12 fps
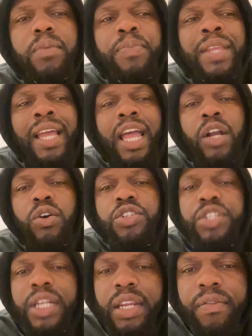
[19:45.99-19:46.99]
And
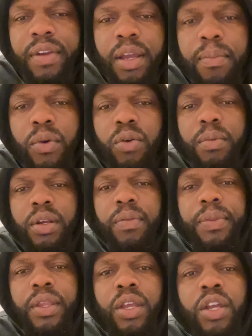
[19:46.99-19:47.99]
because you live in that
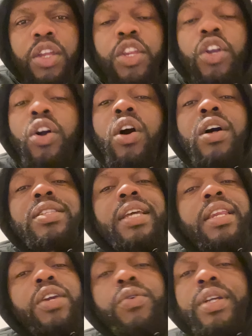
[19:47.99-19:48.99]
moment, you can't
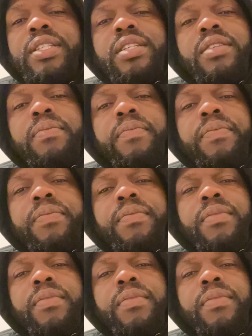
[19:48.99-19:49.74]
take the criticism.